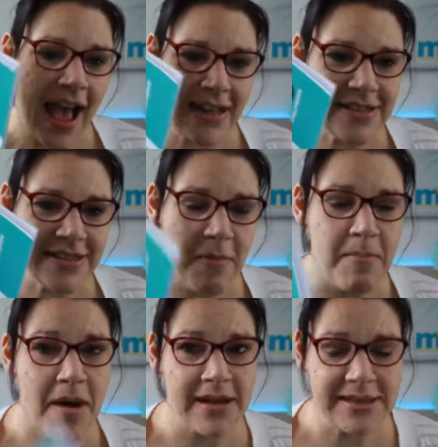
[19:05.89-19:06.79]
and
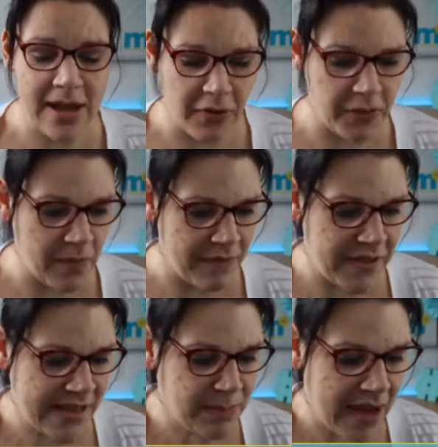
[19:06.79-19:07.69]
myself with
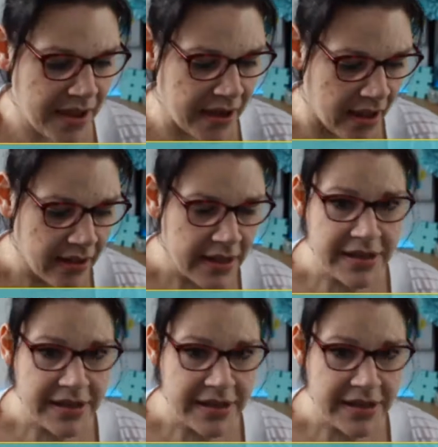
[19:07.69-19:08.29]
this planner.